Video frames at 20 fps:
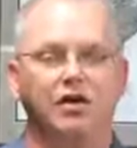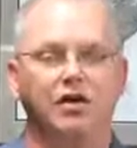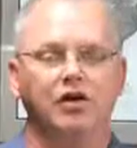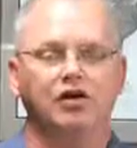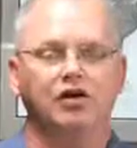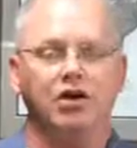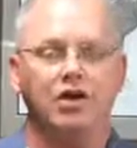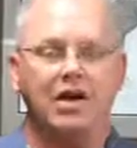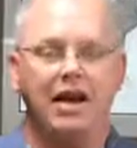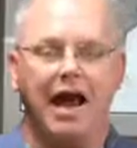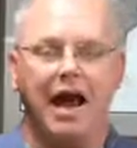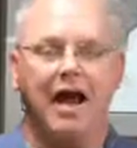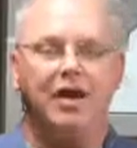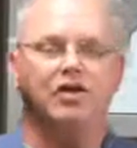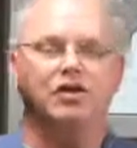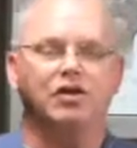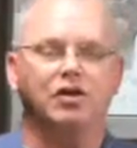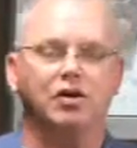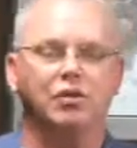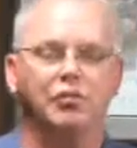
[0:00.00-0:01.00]
You see,
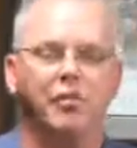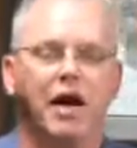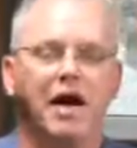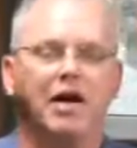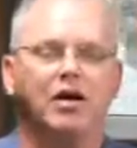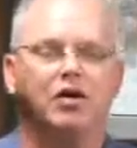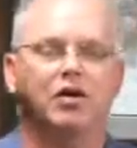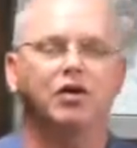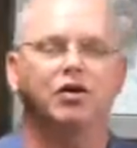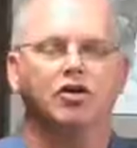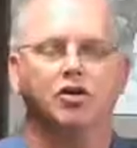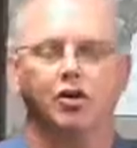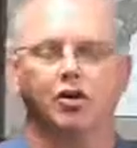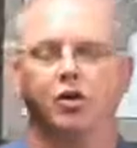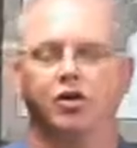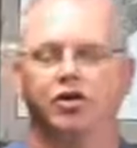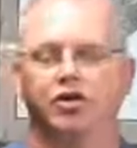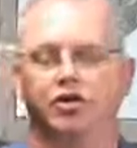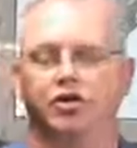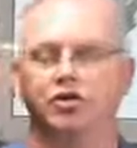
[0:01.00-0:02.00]
Esther made her
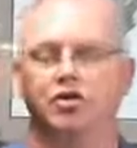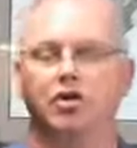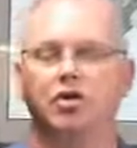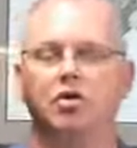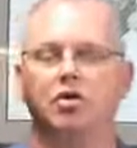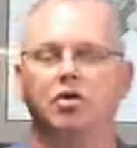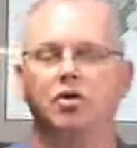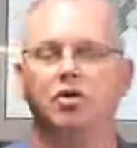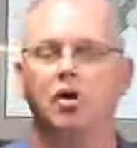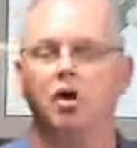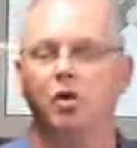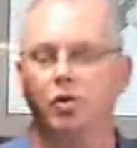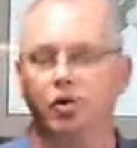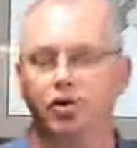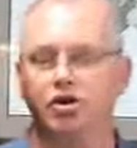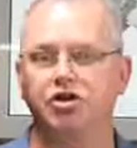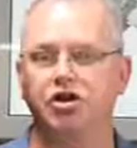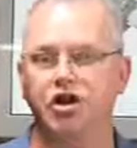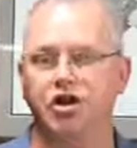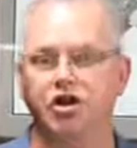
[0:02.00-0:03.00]
choice to do
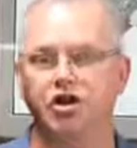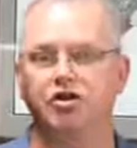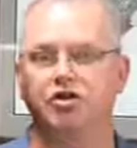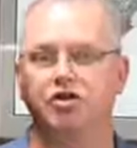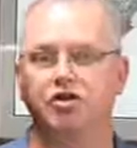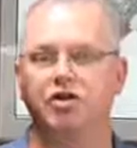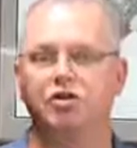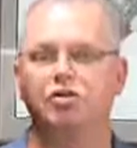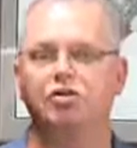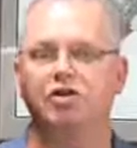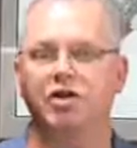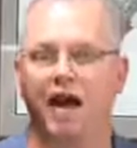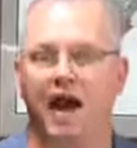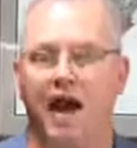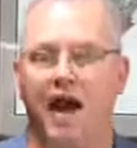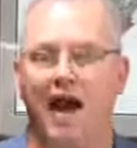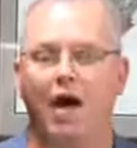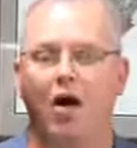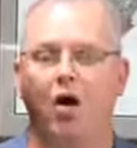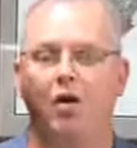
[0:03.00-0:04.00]
what she could do to
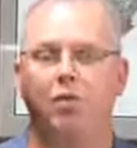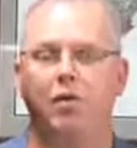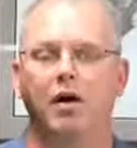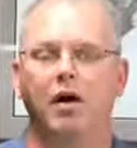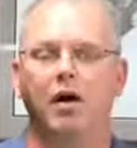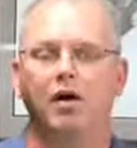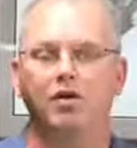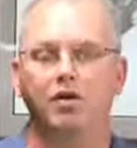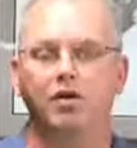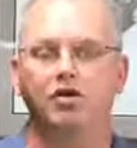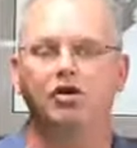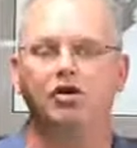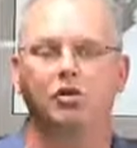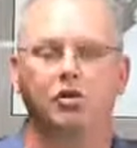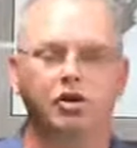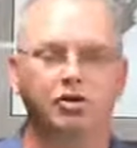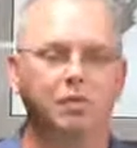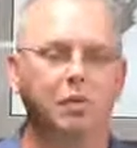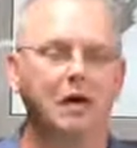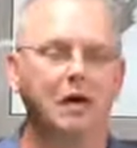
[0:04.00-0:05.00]
help the
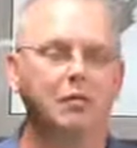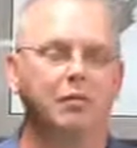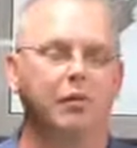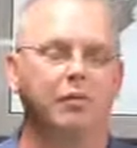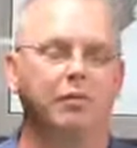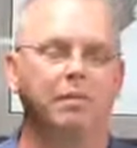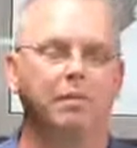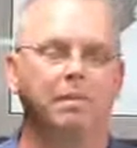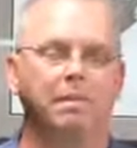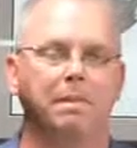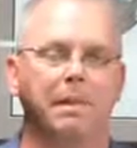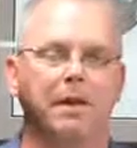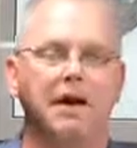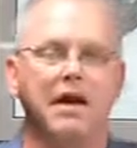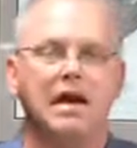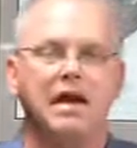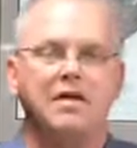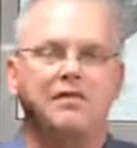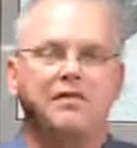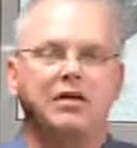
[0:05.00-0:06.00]
Jewish people.
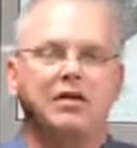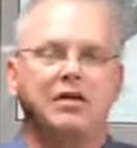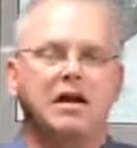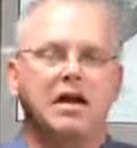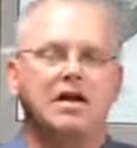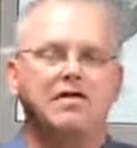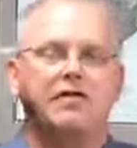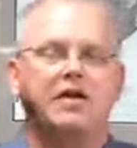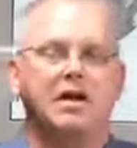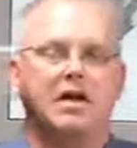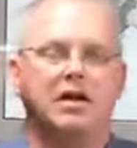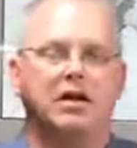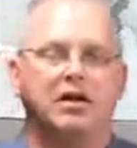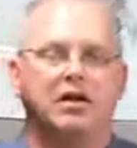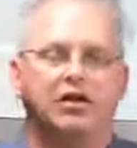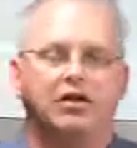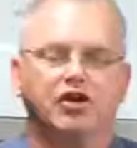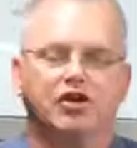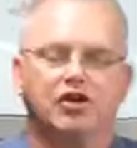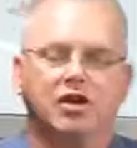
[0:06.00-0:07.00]
Even, even in
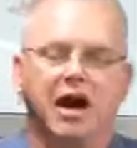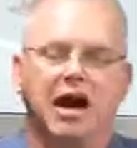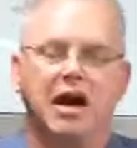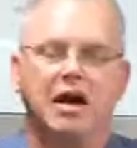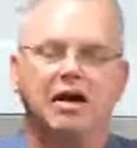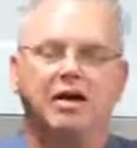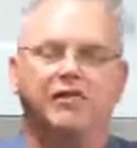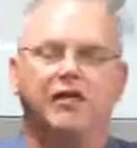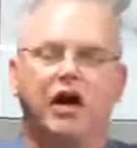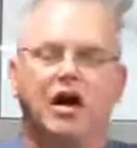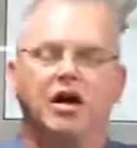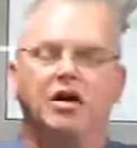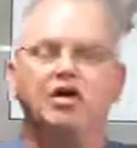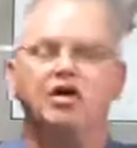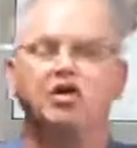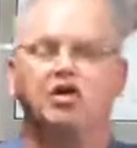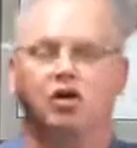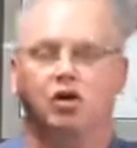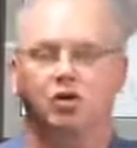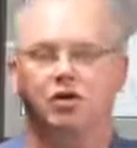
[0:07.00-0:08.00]
a state of
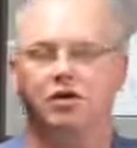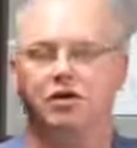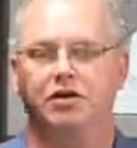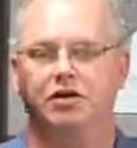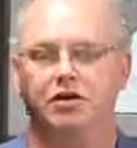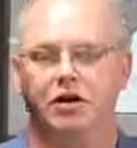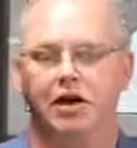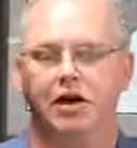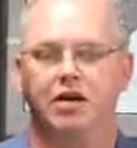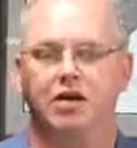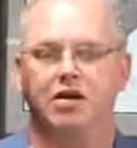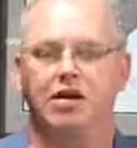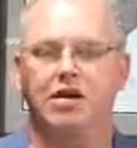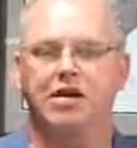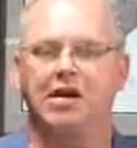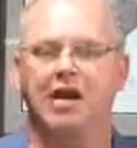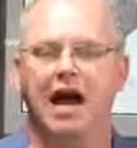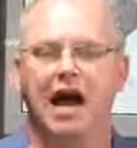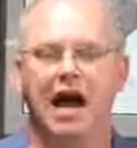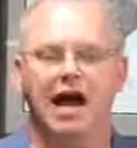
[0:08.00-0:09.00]
uncertainty,
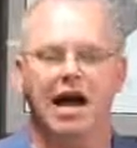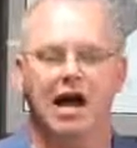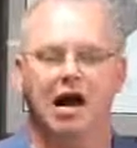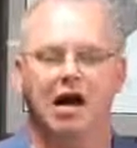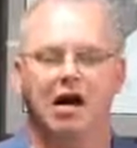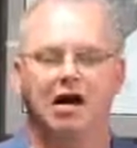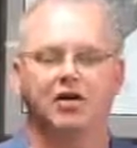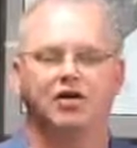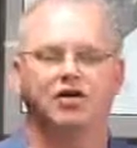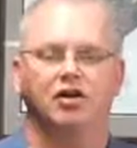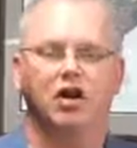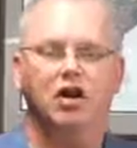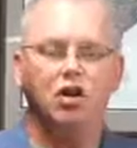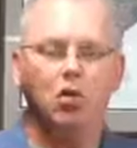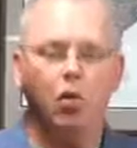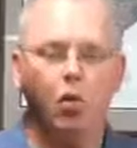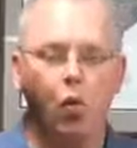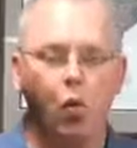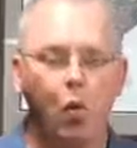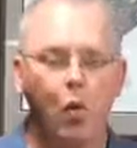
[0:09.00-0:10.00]
chaos,
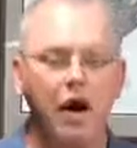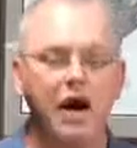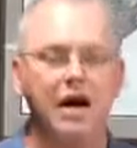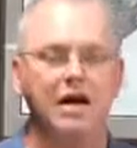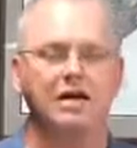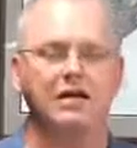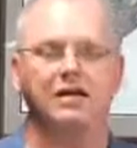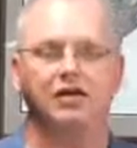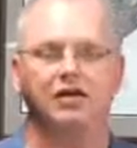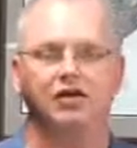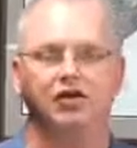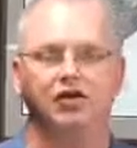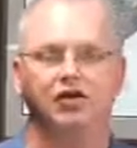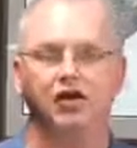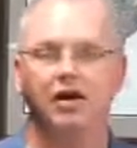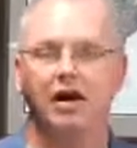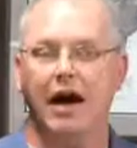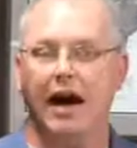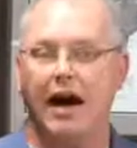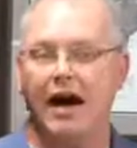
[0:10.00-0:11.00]

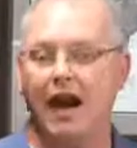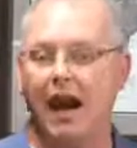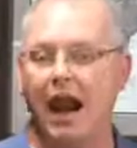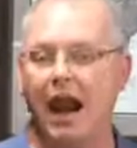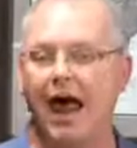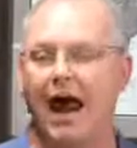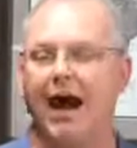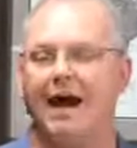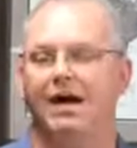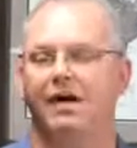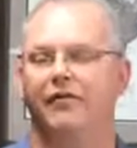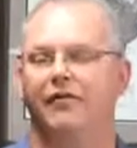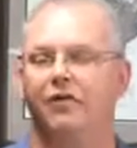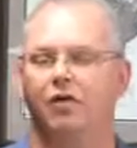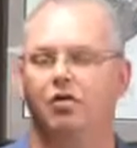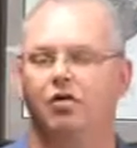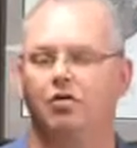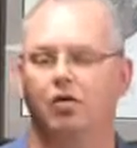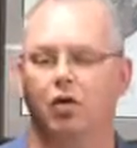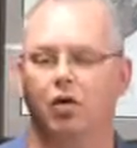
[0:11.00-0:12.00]
weakness, and lack of
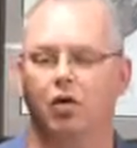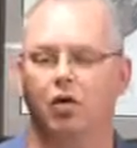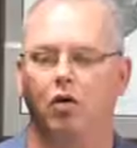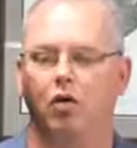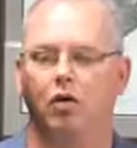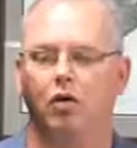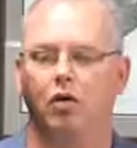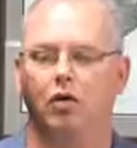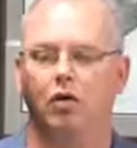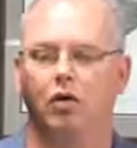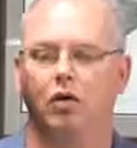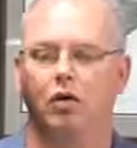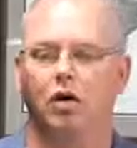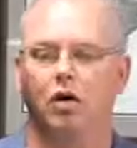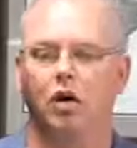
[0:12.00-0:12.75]
control.